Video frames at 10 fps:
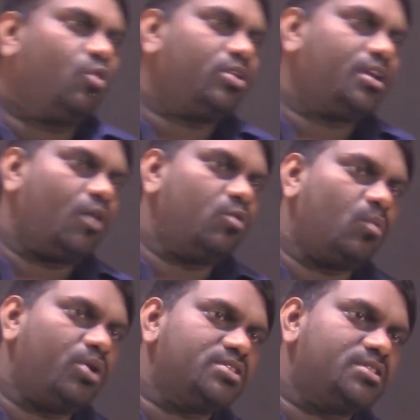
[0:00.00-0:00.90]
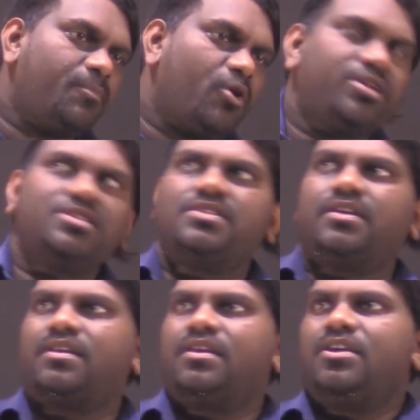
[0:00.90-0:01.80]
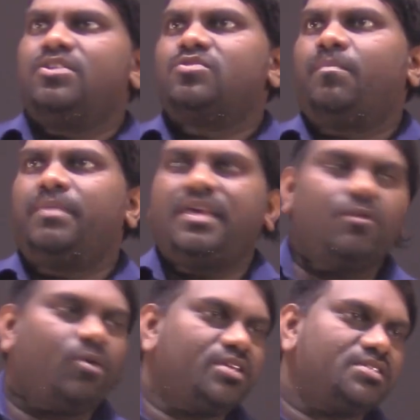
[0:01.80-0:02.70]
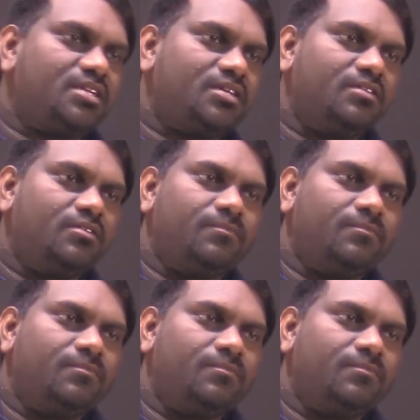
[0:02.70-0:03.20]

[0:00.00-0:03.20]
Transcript: note down what is the points here. So B, what is it?